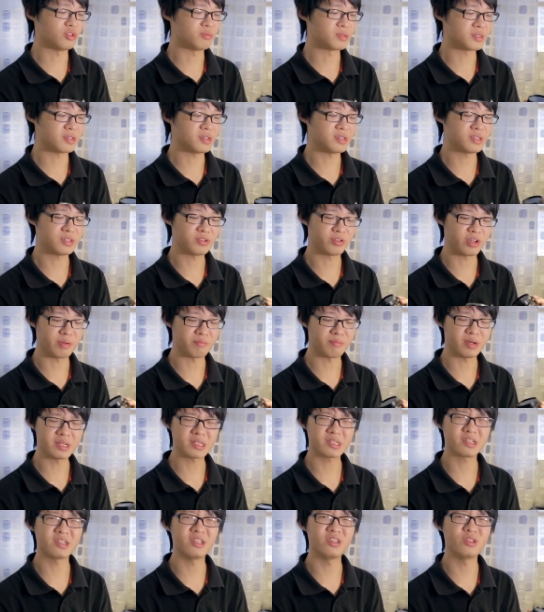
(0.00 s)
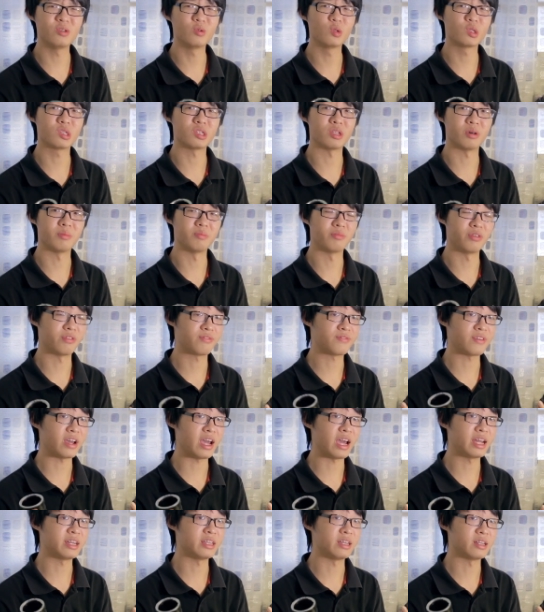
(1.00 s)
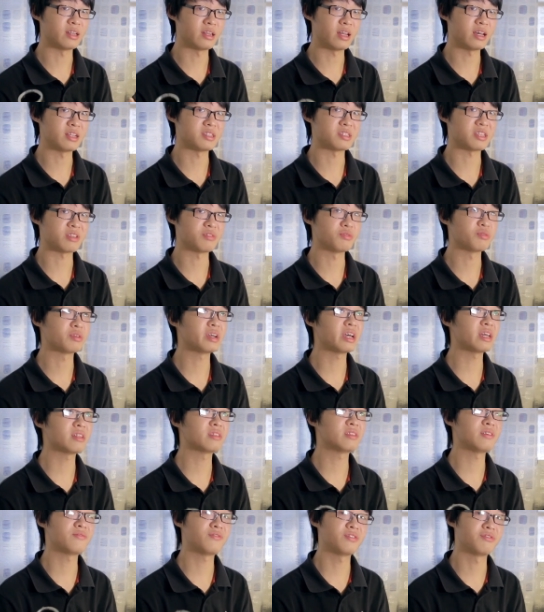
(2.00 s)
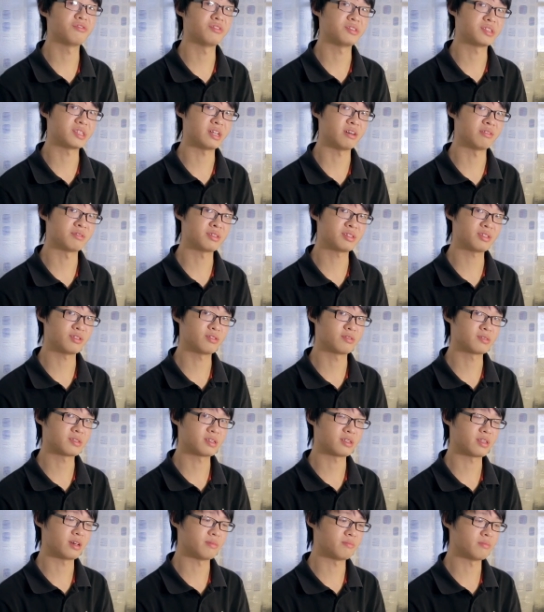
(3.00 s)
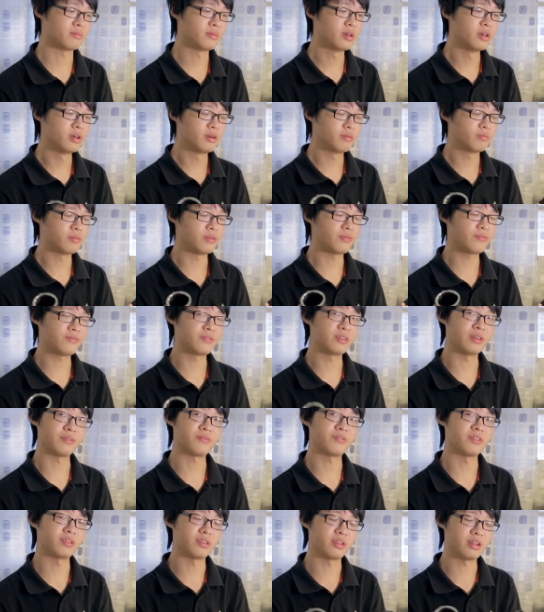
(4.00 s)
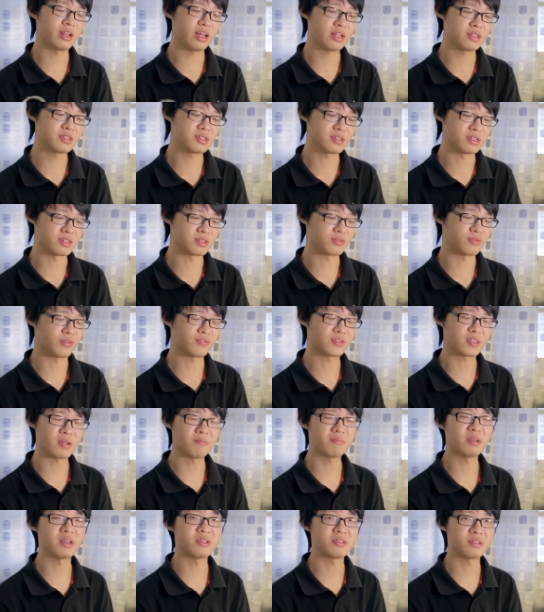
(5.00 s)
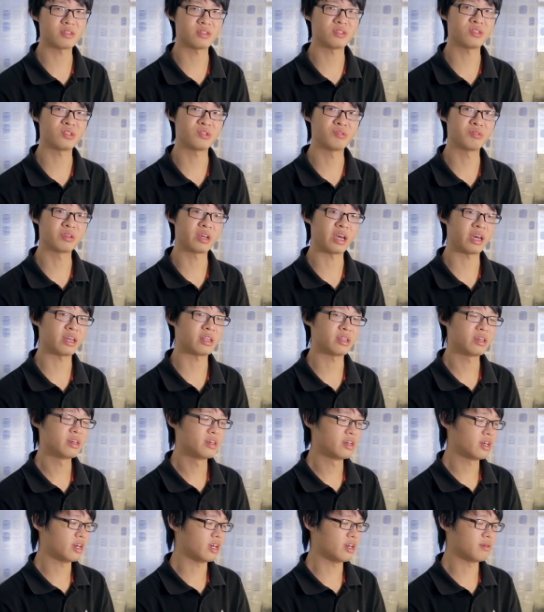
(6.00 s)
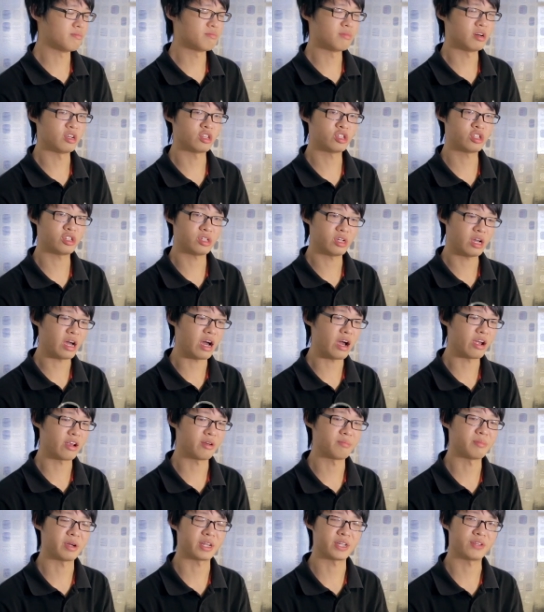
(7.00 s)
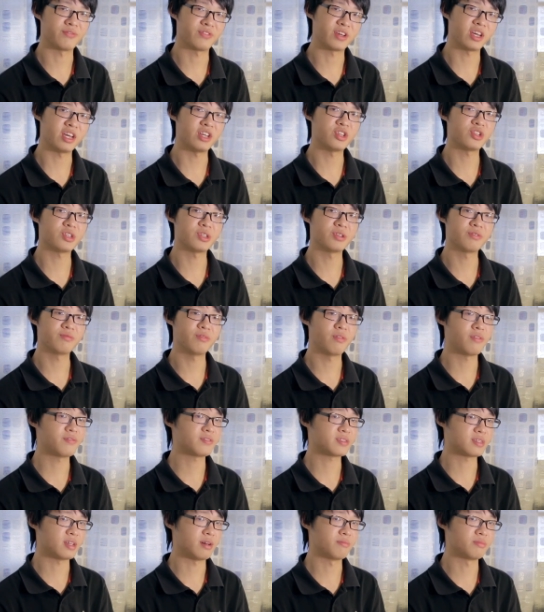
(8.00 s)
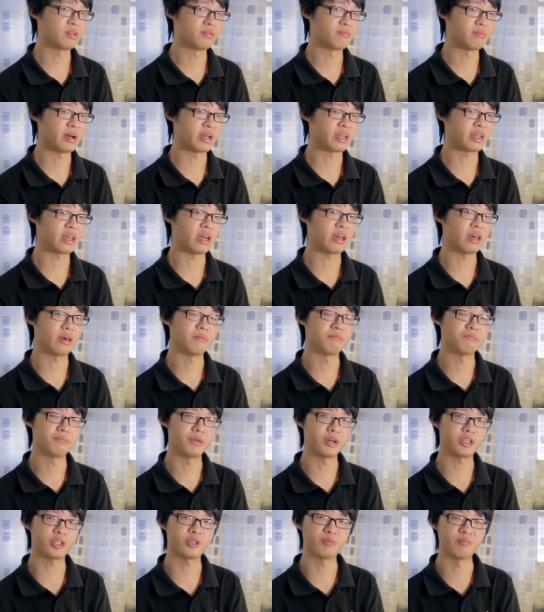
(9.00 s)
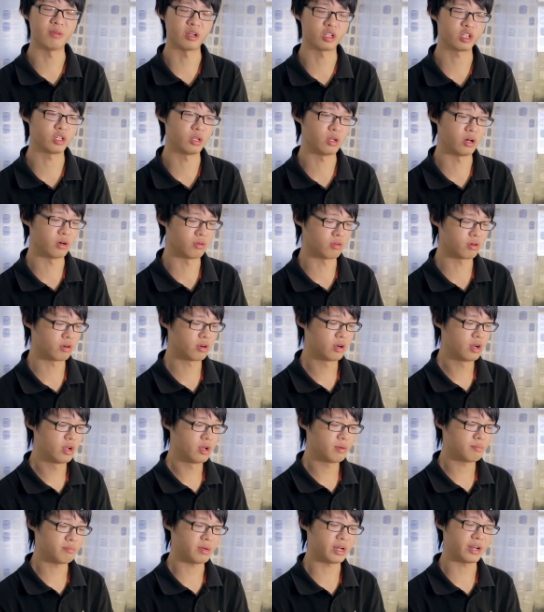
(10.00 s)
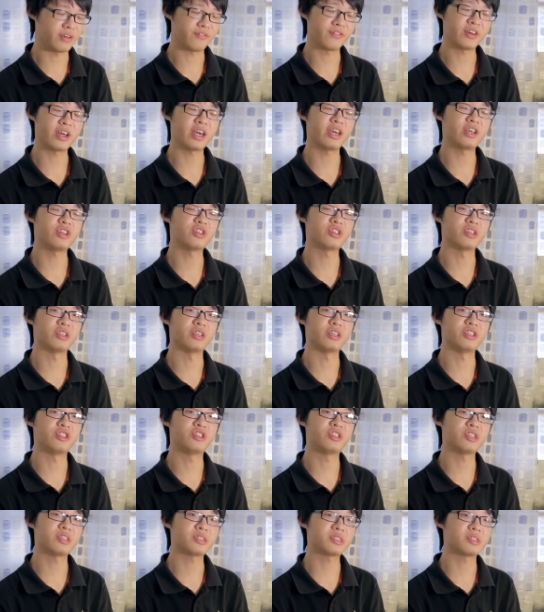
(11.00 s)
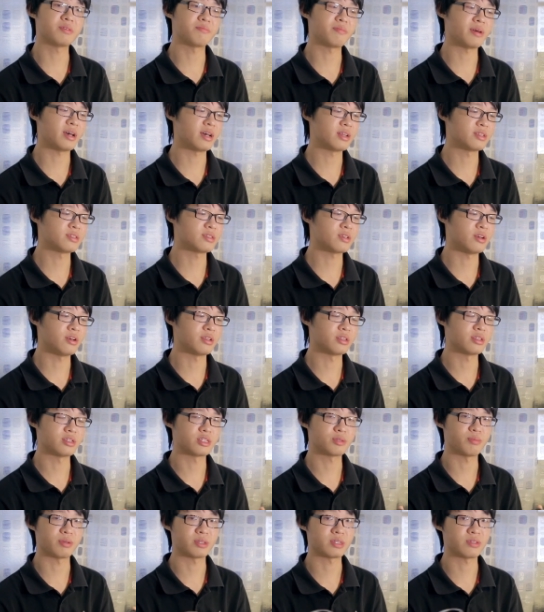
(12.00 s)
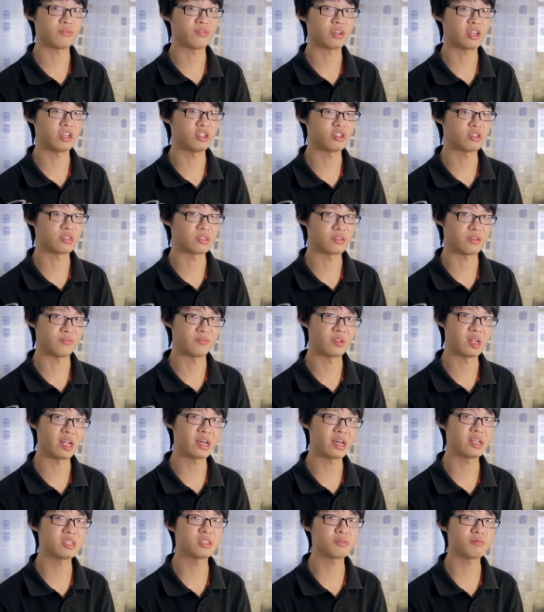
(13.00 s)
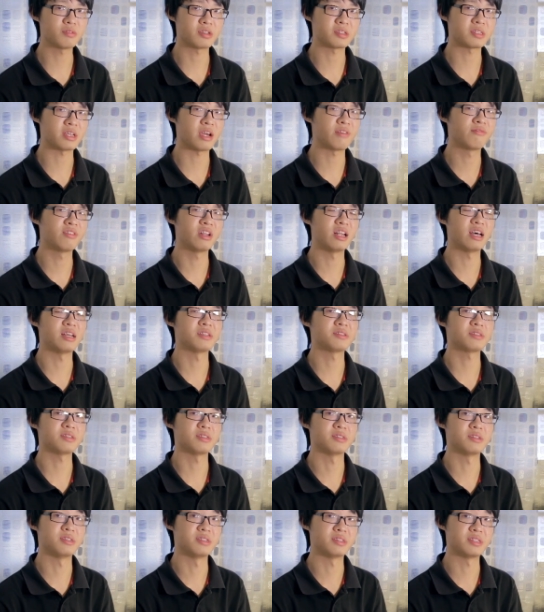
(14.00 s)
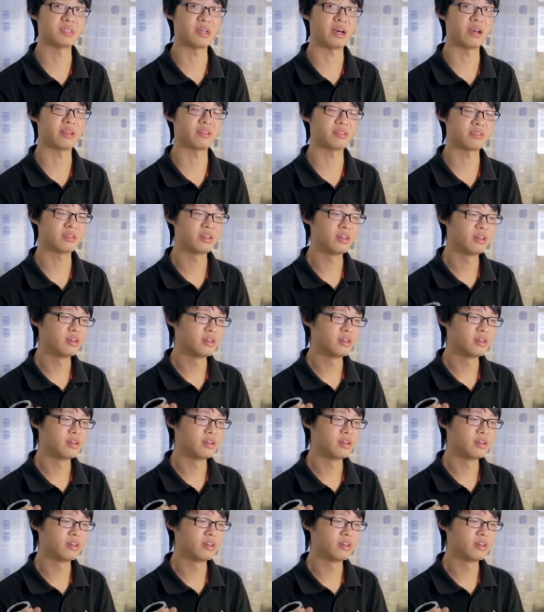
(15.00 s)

tubes is you can basically use them with any lens and you'll get different results using them with different lenses. With some lenses you'll get a much higher magnification, with some you might get a much much lower magnification. It just depends on the specifications of the lens because every lens is designed